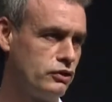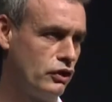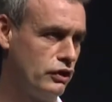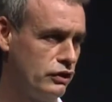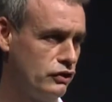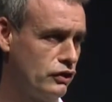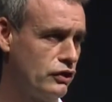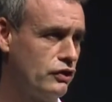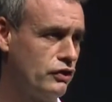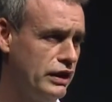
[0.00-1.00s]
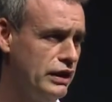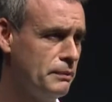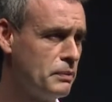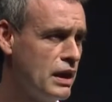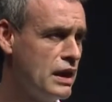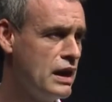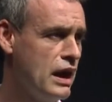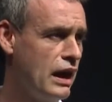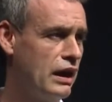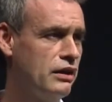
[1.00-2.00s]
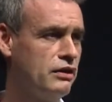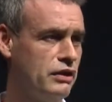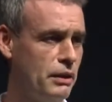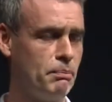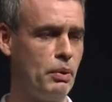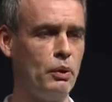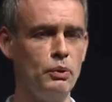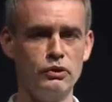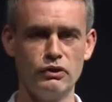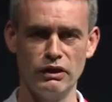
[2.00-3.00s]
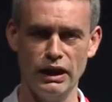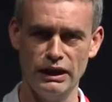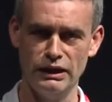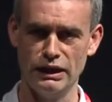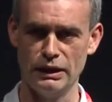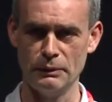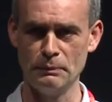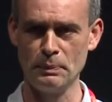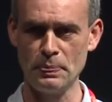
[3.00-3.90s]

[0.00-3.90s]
should and shouldn't see and impose a